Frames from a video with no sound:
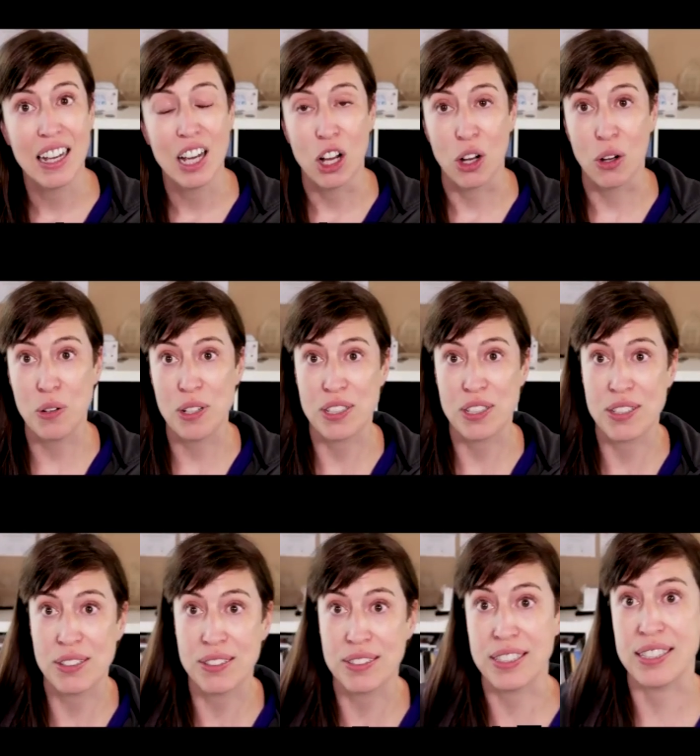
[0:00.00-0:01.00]
Oh, it
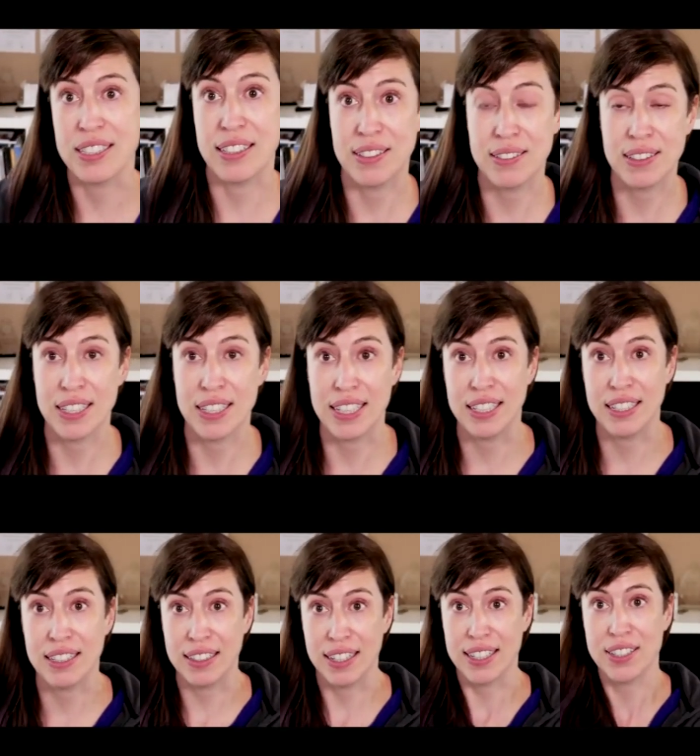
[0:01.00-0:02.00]
certainly sounds like
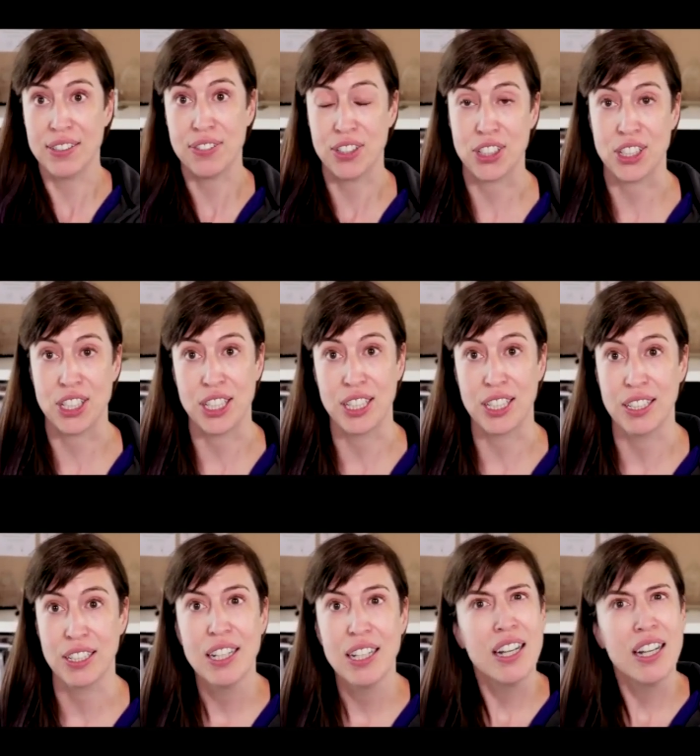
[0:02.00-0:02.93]
it, that's for sure.